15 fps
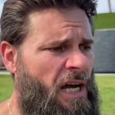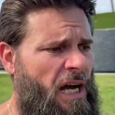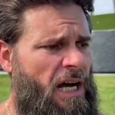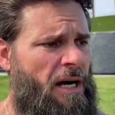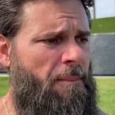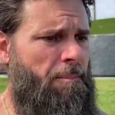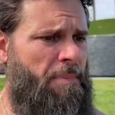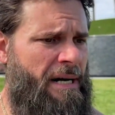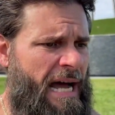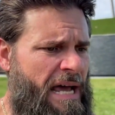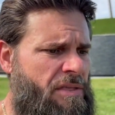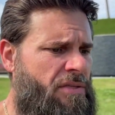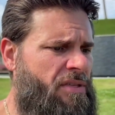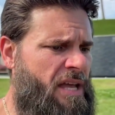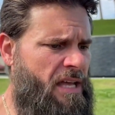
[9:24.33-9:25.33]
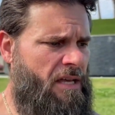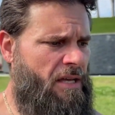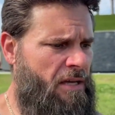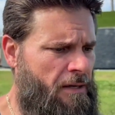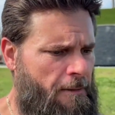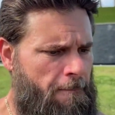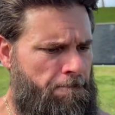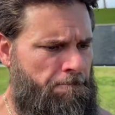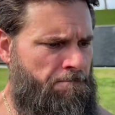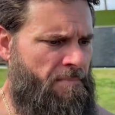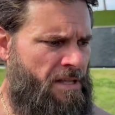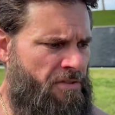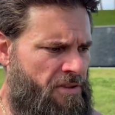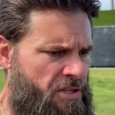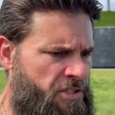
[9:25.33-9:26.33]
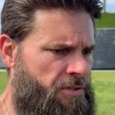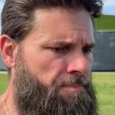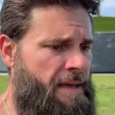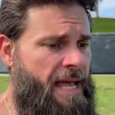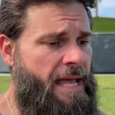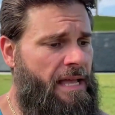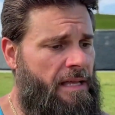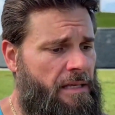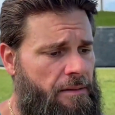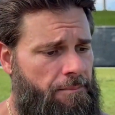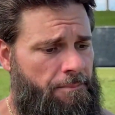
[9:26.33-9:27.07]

But I think this may